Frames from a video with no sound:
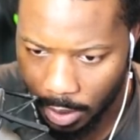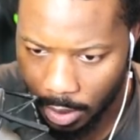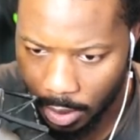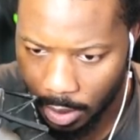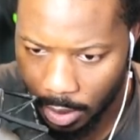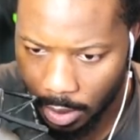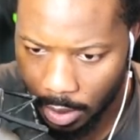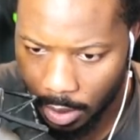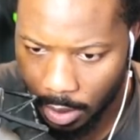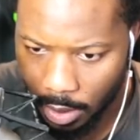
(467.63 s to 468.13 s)

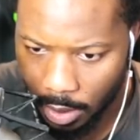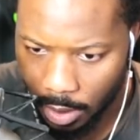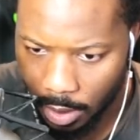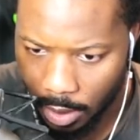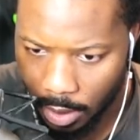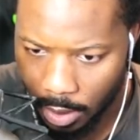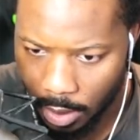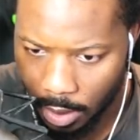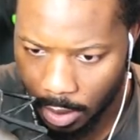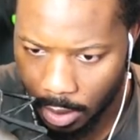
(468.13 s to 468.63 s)

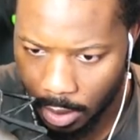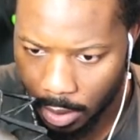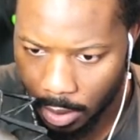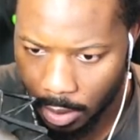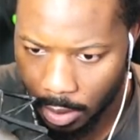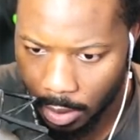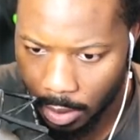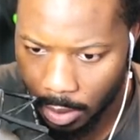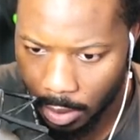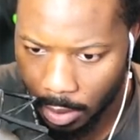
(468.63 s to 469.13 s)

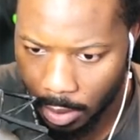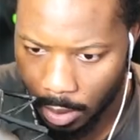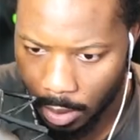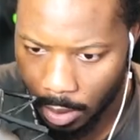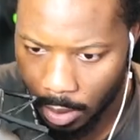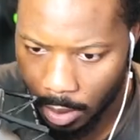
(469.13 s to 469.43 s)
Nothing is said.